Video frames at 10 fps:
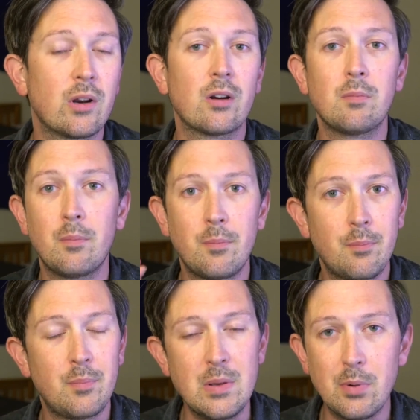where
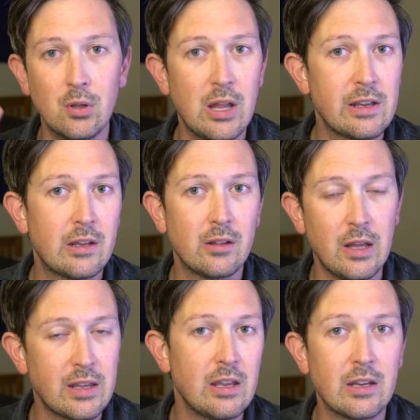people
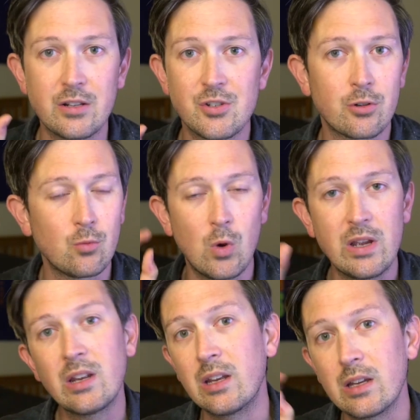liking it a certain
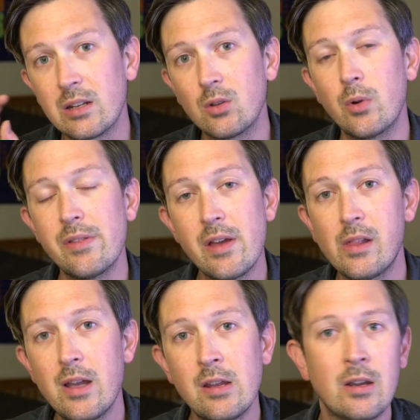way can get it the way they
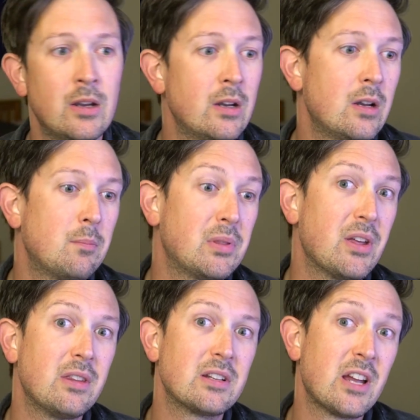like, but
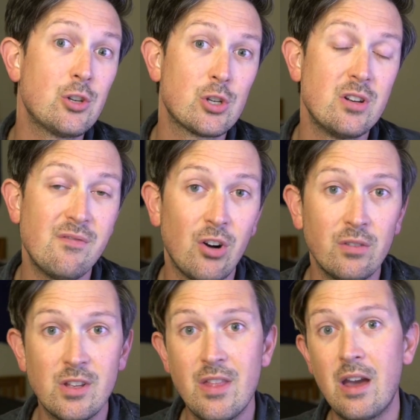then the tension
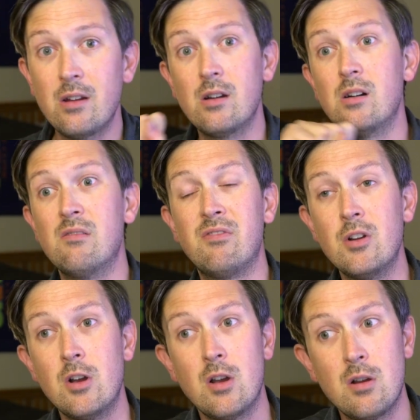involved in that of,
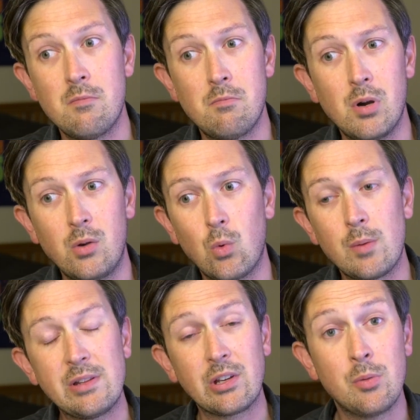but what
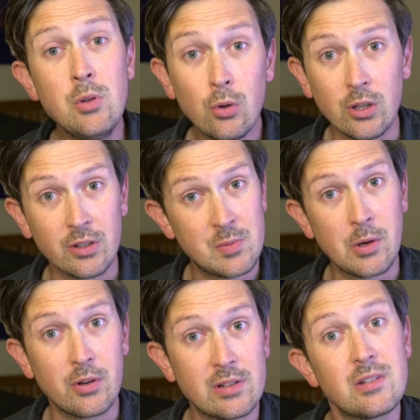about the communal
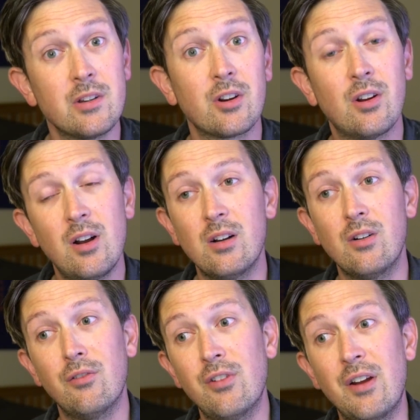experience here
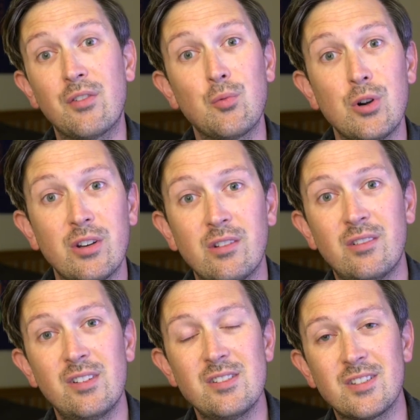of everyone
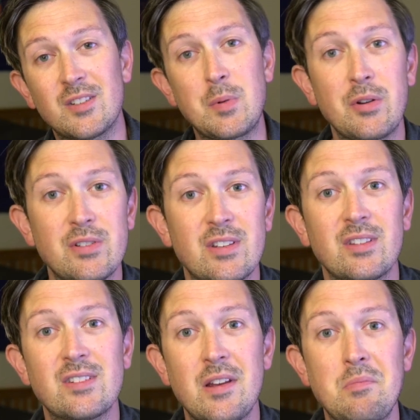is
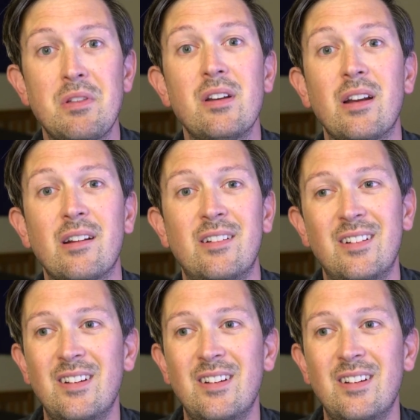experiencing the same thing,